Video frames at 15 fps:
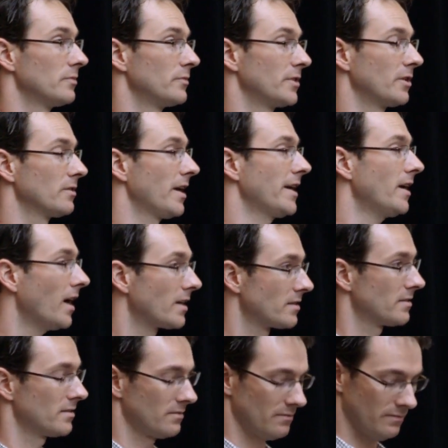They're like
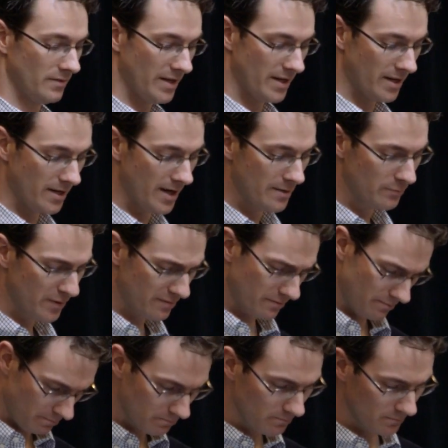us, and with
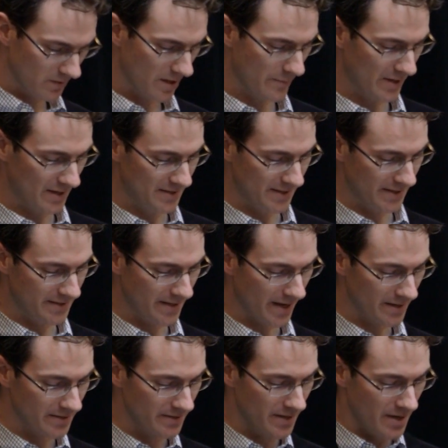limited
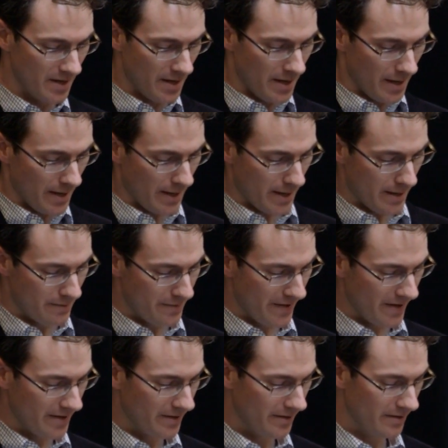success.
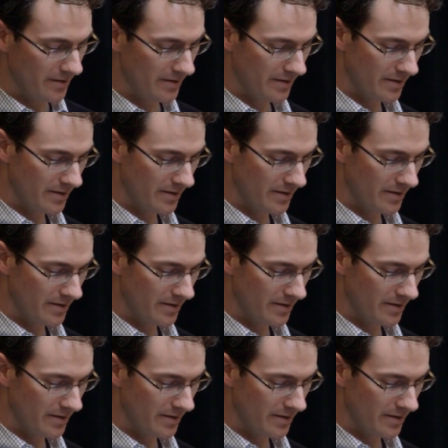Then,